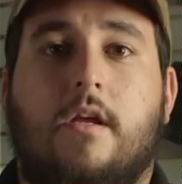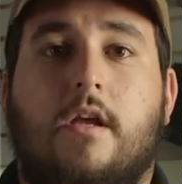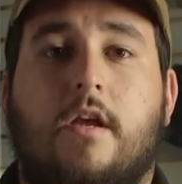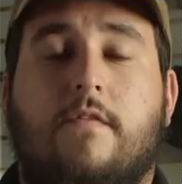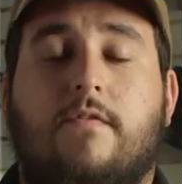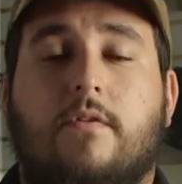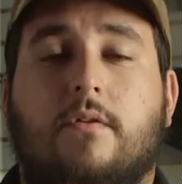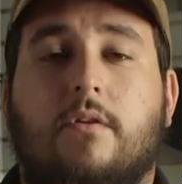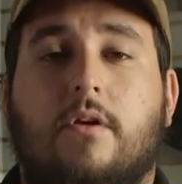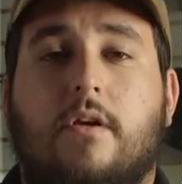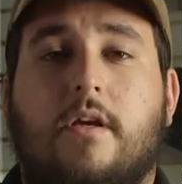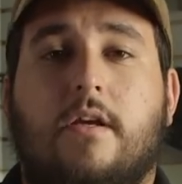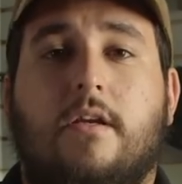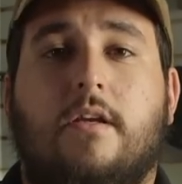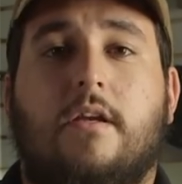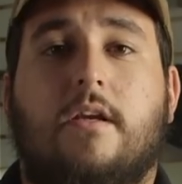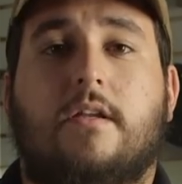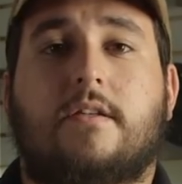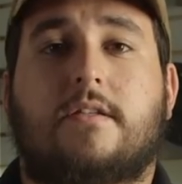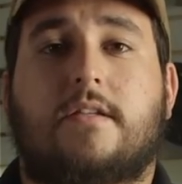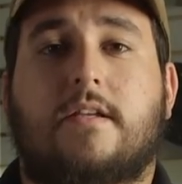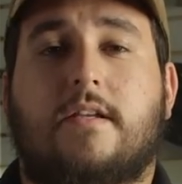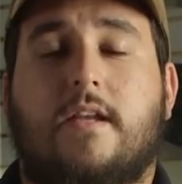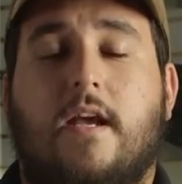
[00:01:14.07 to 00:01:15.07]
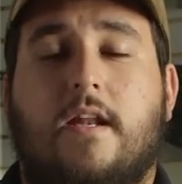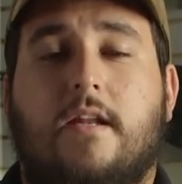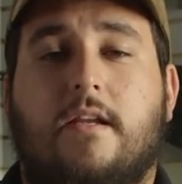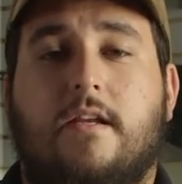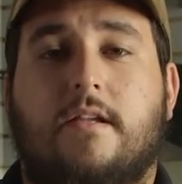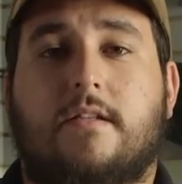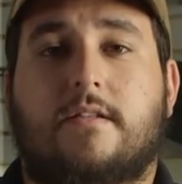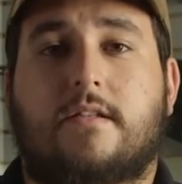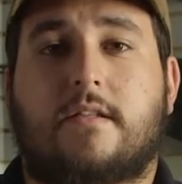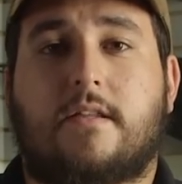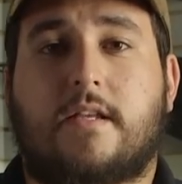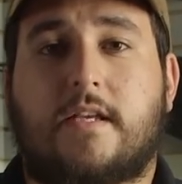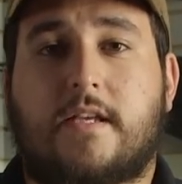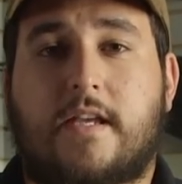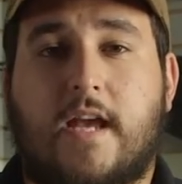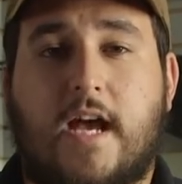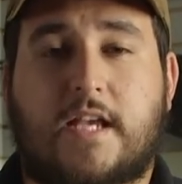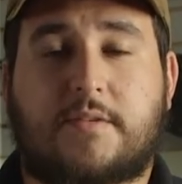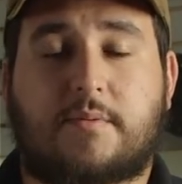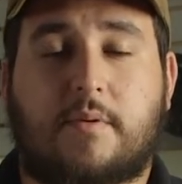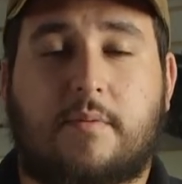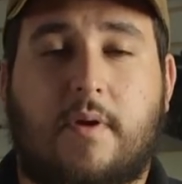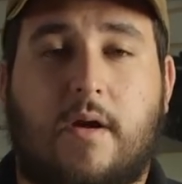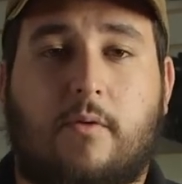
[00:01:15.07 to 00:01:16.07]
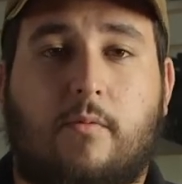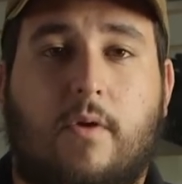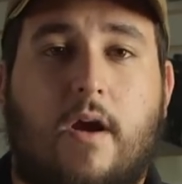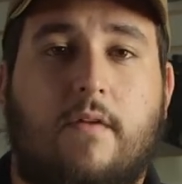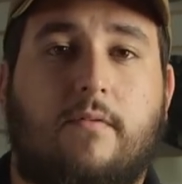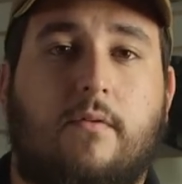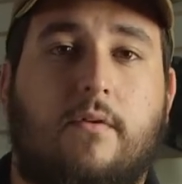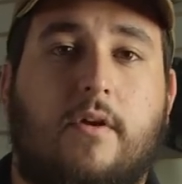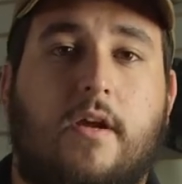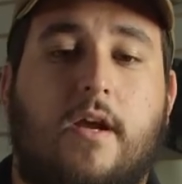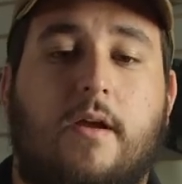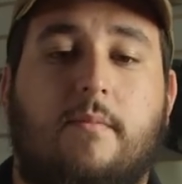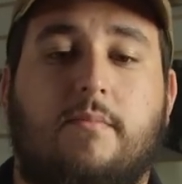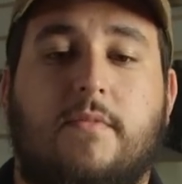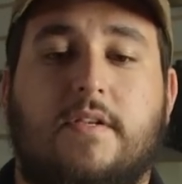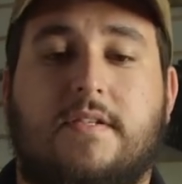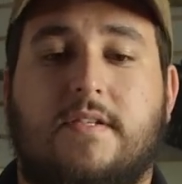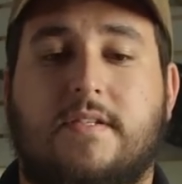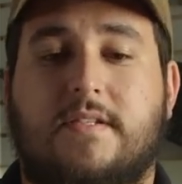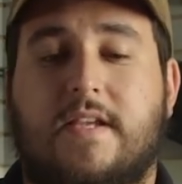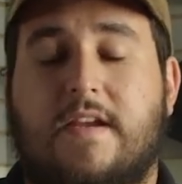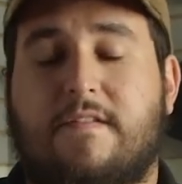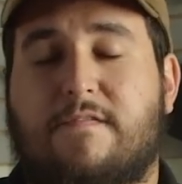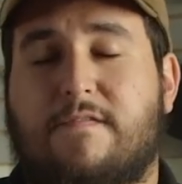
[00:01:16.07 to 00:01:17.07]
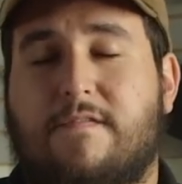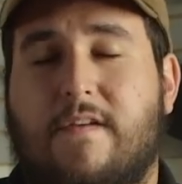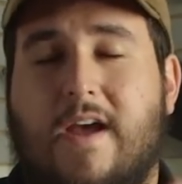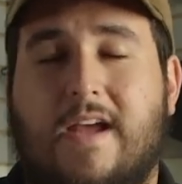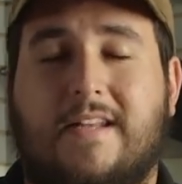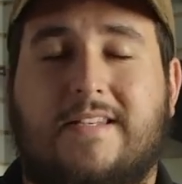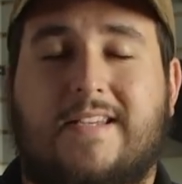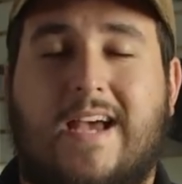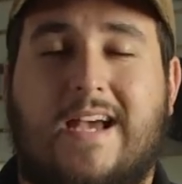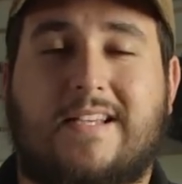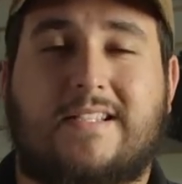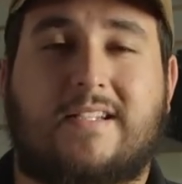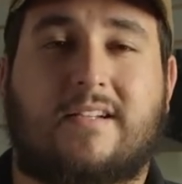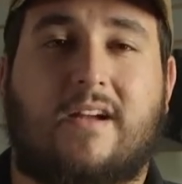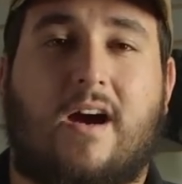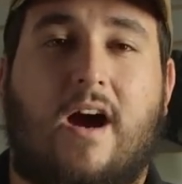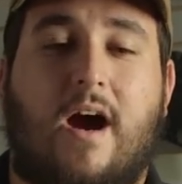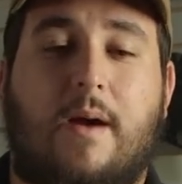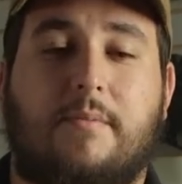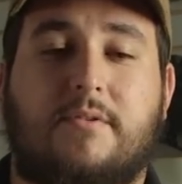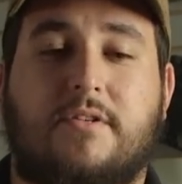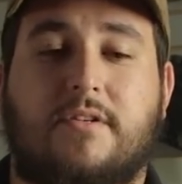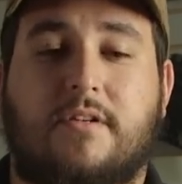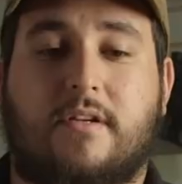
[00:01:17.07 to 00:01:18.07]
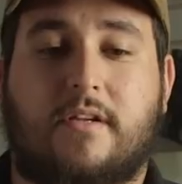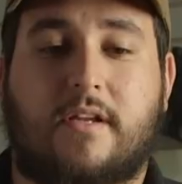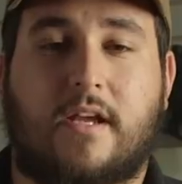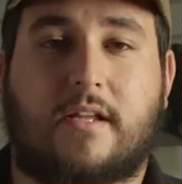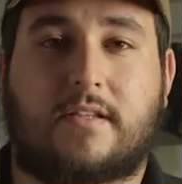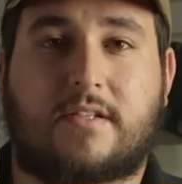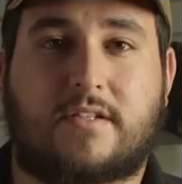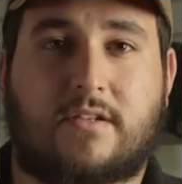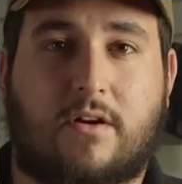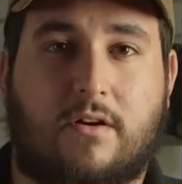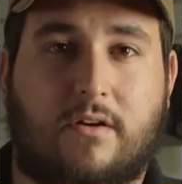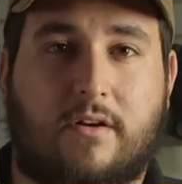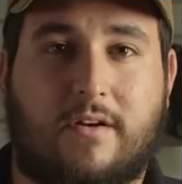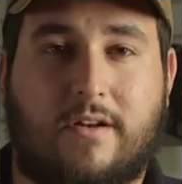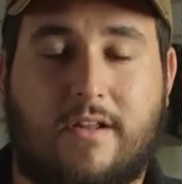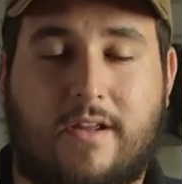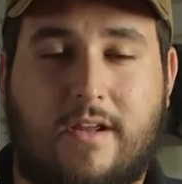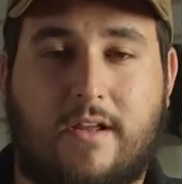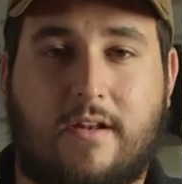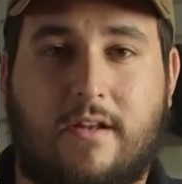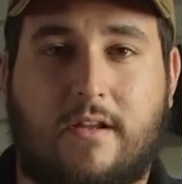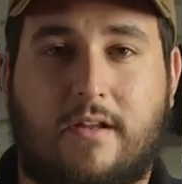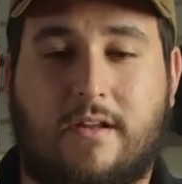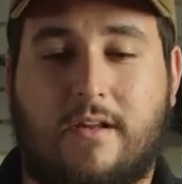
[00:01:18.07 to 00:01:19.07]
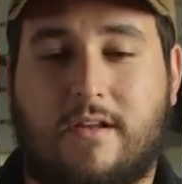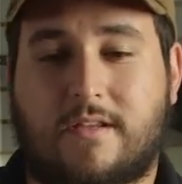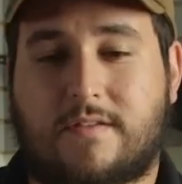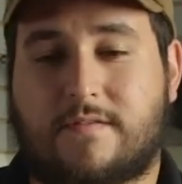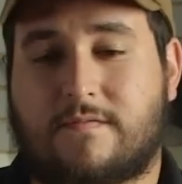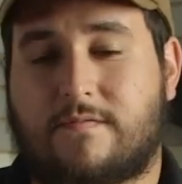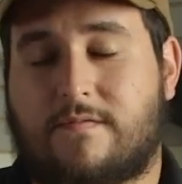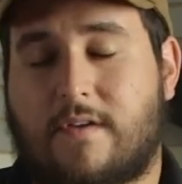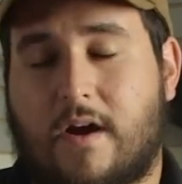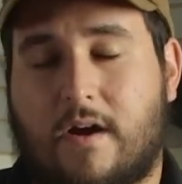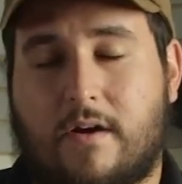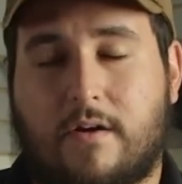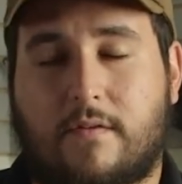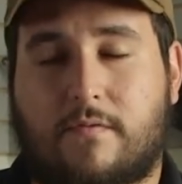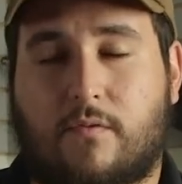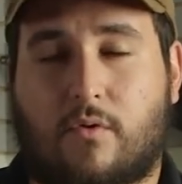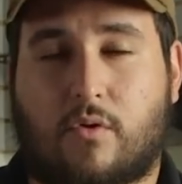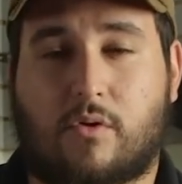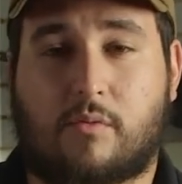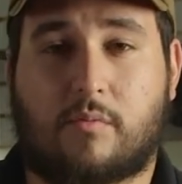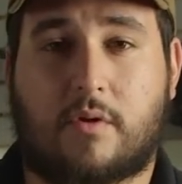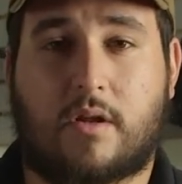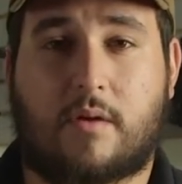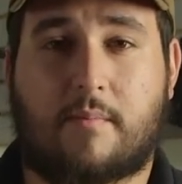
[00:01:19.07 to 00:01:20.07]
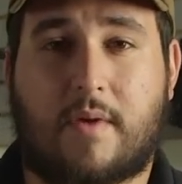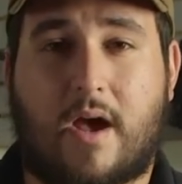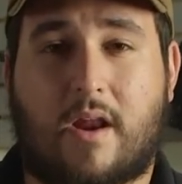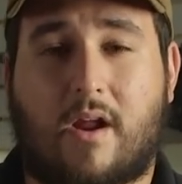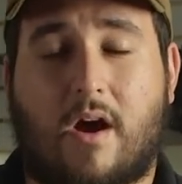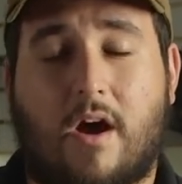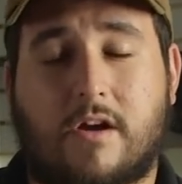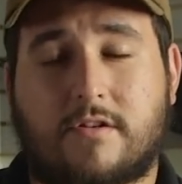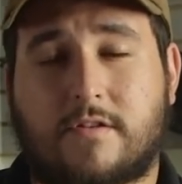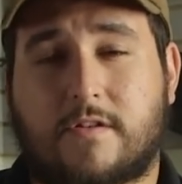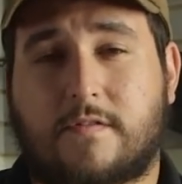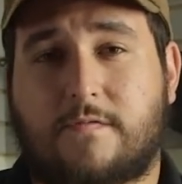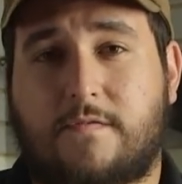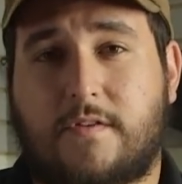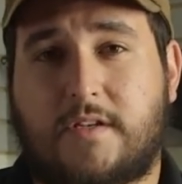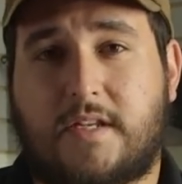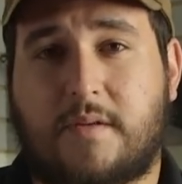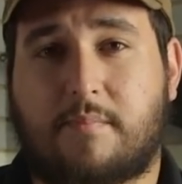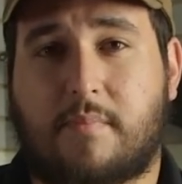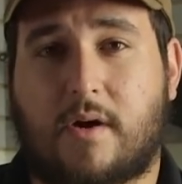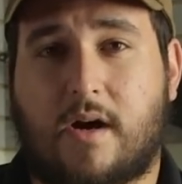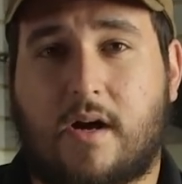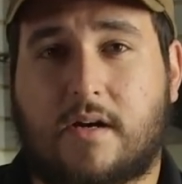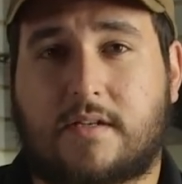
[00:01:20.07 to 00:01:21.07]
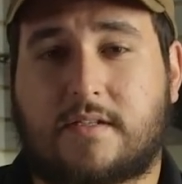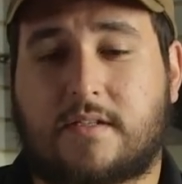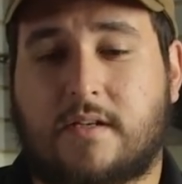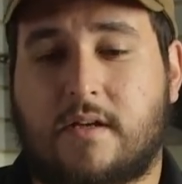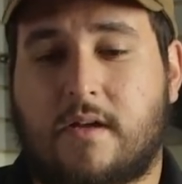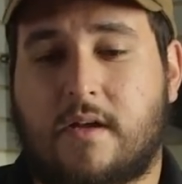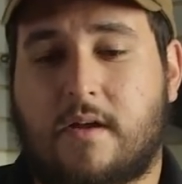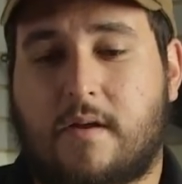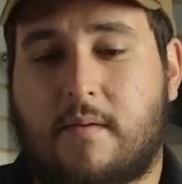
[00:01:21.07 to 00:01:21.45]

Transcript: If you're looking into getting into the gas blowback rifle game, this is a fantastic option to get started in it. It's very affordable at about 150 bucks.